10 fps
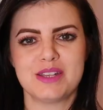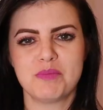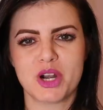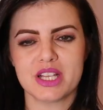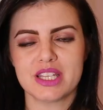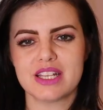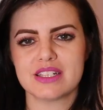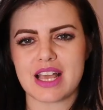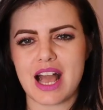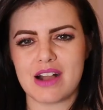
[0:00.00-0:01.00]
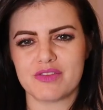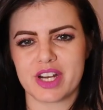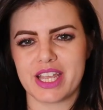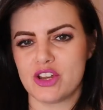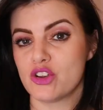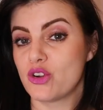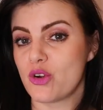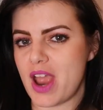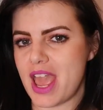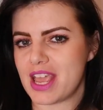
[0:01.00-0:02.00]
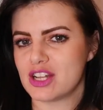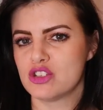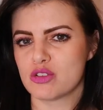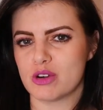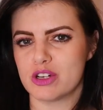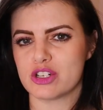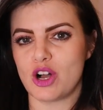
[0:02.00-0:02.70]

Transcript: did Marlene's African Grey George